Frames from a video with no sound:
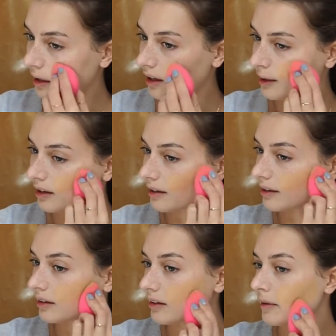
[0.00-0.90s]

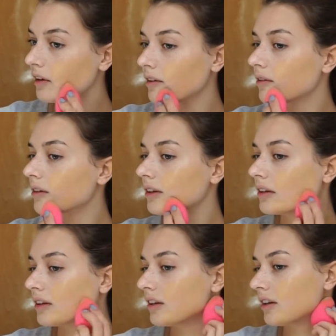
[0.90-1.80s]
And
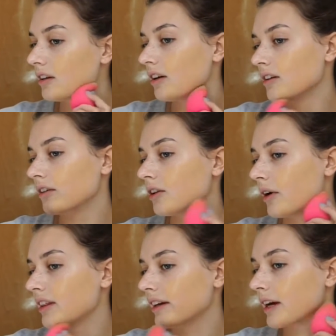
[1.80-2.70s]
oh
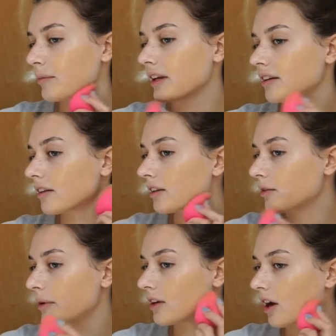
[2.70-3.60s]
no, I think I made it a
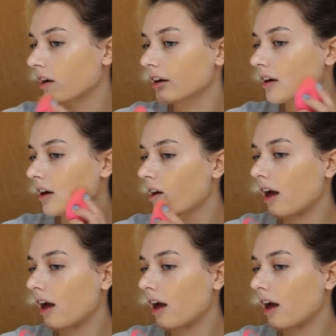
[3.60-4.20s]
little bit dark.